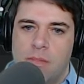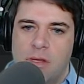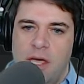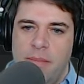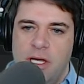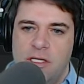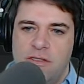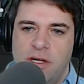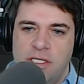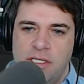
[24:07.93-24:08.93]
Timing
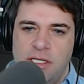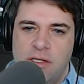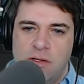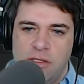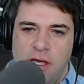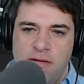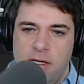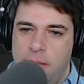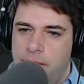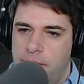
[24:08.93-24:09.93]
constraints and signal integrity.